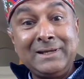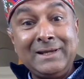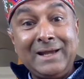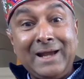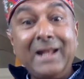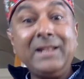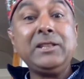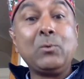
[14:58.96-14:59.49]

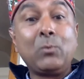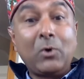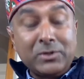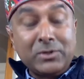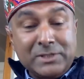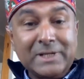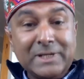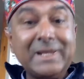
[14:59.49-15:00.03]
And the
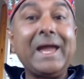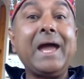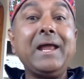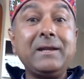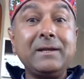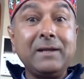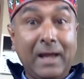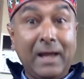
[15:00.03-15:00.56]
water
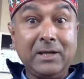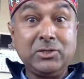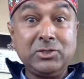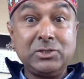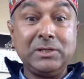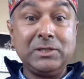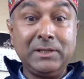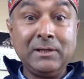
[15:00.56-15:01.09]
can
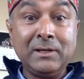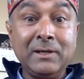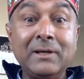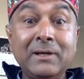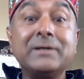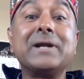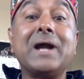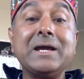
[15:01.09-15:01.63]
actually
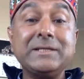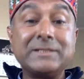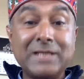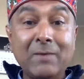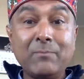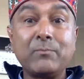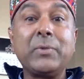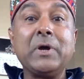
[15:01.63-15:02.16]
rise up